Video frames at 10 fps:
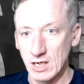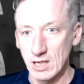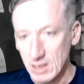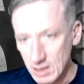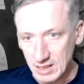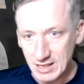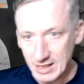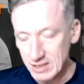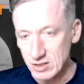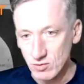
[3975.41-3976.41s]
And I think
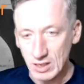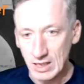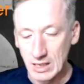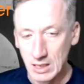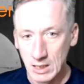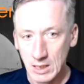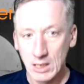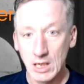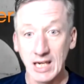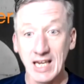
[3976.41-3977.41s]
that's a really
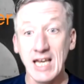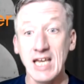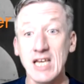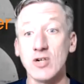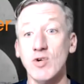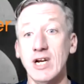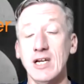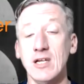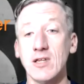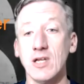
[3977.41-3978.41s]
kind of key
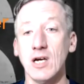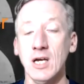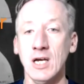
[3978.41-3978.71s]
ingredient that